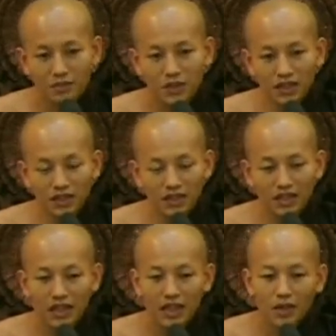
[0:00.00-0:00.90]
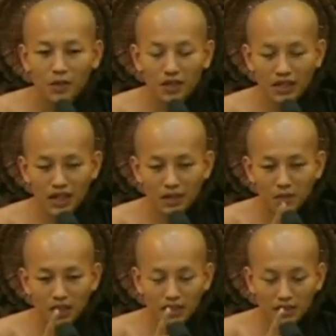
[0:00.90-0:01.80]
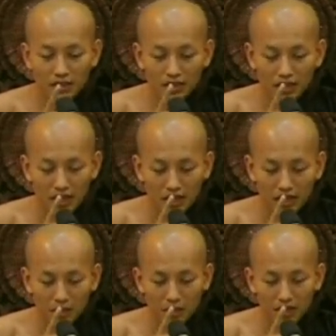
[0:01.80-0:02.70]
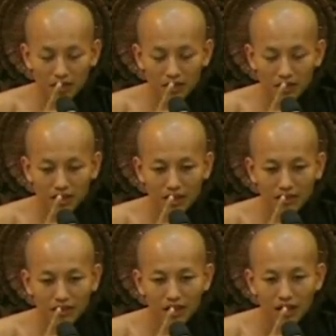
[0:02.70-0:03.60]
Pani, when I'm practicing the anapanasati and